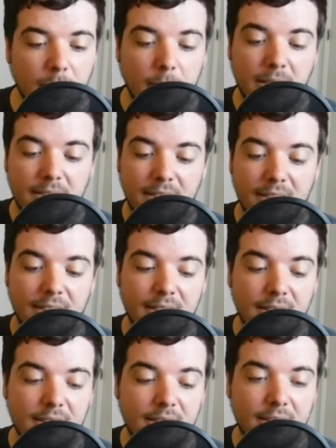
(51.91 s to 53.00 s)
Basically,
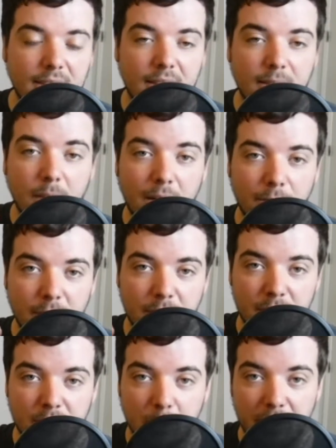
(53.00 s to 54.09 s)
these pop
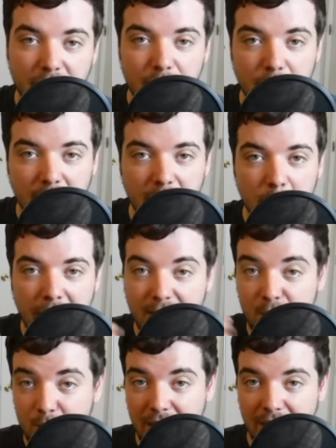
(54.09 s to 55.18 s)
filters are placed in front of the mic
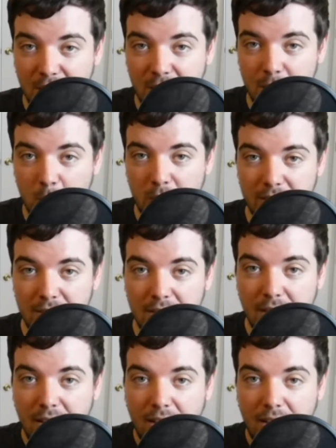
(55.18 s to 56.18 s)
to catch the wind